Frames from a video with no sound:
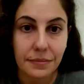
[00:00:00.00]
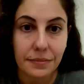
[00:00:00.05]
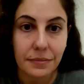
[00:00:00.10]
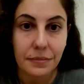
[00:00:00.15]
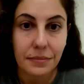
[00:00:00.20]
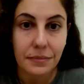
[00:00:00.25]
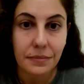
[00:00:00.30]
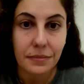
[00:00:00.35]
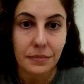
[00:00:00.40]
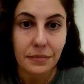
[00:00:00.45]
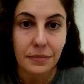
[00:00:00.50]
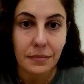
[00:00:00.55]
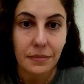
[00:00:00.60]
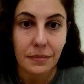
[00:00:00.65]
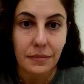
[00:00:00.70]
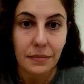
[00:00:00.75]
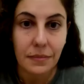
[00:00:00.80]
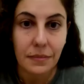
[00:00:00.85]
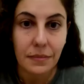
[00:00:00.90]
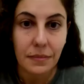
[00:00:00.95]

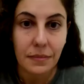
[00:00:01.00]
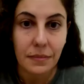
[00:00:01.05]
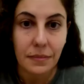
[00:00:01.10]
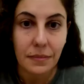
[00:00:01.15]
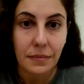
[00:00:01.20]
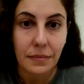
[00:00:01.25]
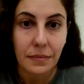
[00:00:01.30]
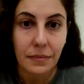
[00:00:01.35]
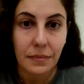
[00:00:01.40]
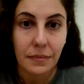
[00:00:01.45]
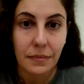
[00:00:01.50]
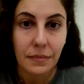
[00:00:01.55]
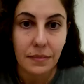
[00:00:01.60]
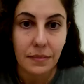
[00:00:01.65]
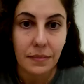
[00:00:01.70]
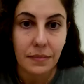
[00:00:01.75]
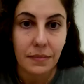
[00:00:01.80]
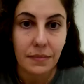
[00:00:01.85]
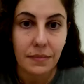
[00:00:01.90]
Nobody speaks.